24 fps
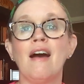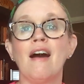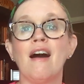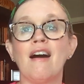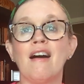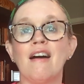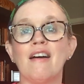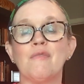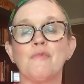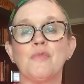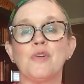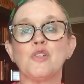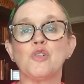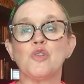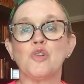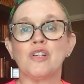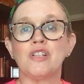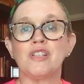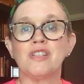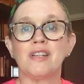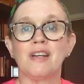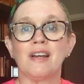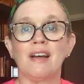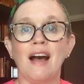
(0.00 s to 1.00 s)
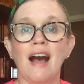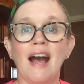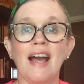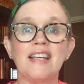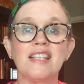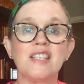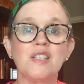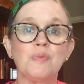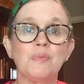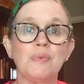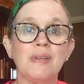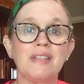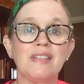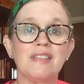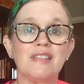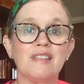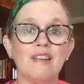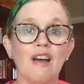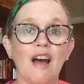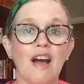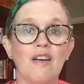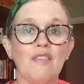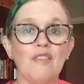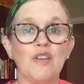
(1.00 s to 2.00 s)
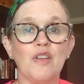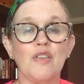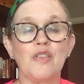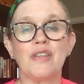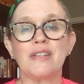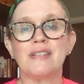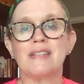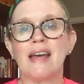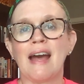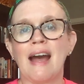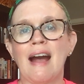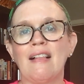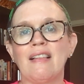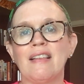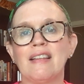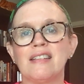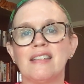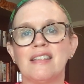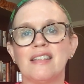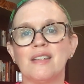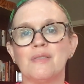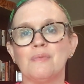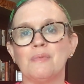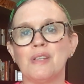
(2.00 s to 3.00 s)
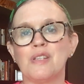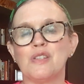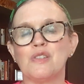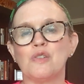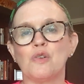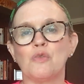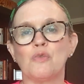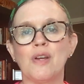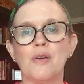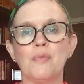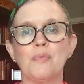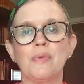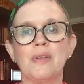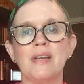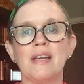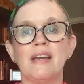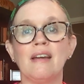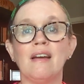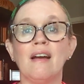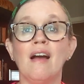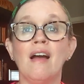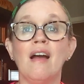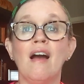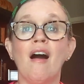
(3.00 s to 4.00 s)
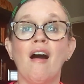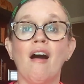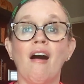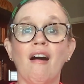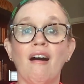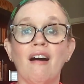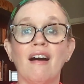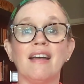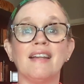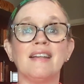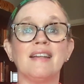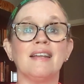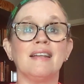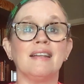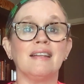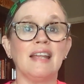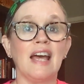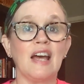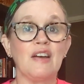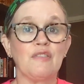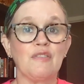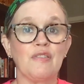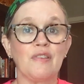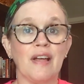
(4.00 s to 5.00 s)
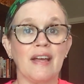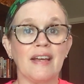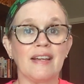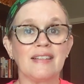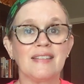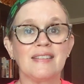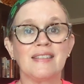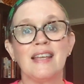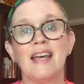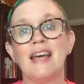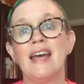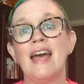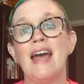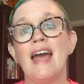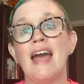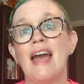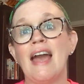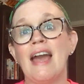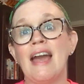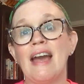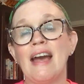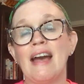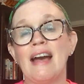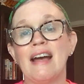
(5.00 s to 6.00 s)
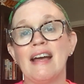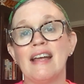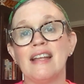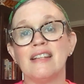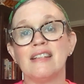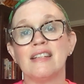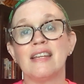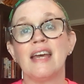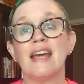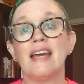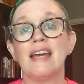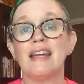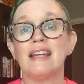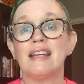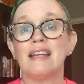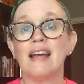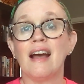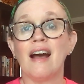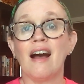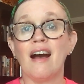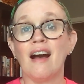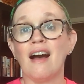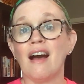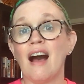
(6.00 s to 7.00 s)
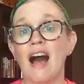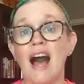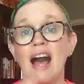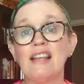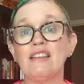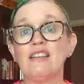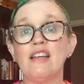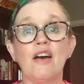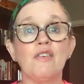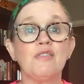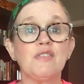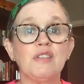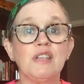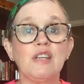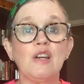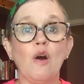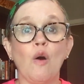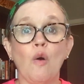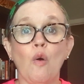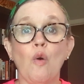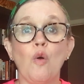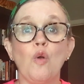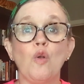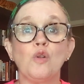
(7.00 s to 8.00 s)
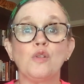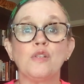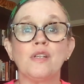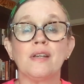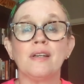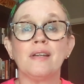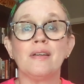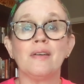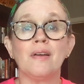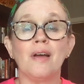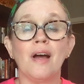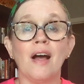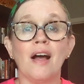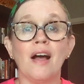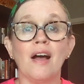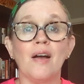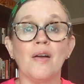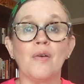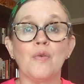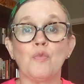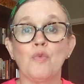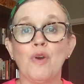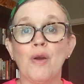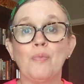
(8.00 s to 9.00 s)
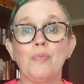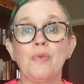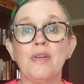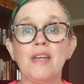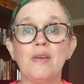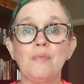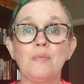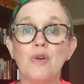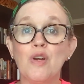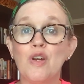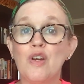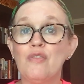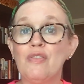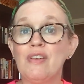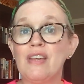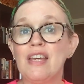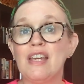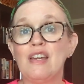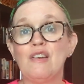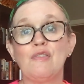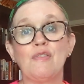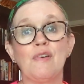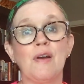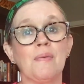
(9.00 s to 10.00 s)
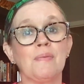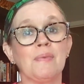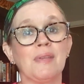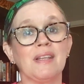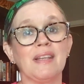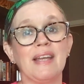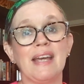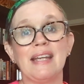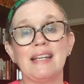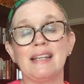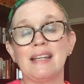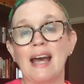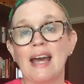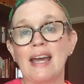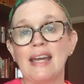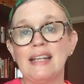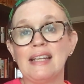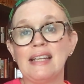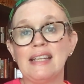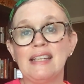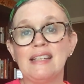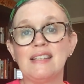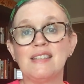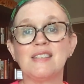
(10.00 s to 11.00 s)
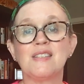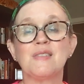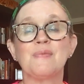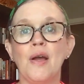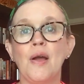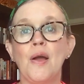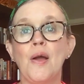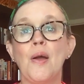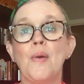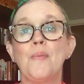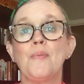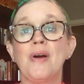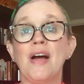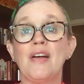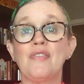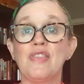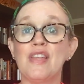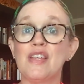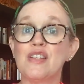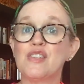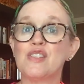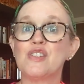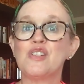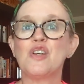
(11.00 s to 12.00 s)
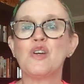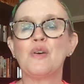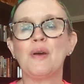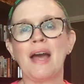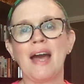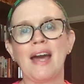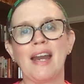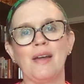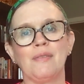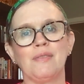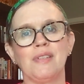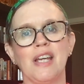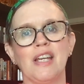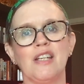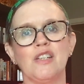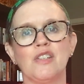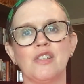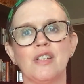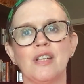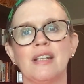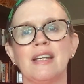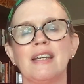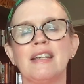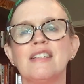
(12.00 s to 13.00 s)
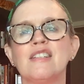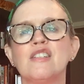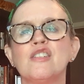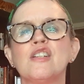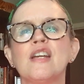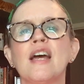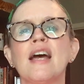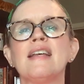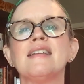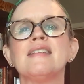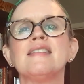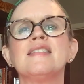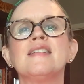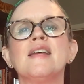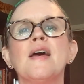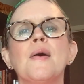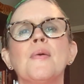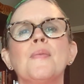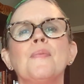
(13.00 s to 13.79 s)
of Patricia Highsmith's novel, The Talented Mr. Ripley, on Netflix. And uh, I loved the old uh, Ripley movie from the late 90s, but this new adaptation is just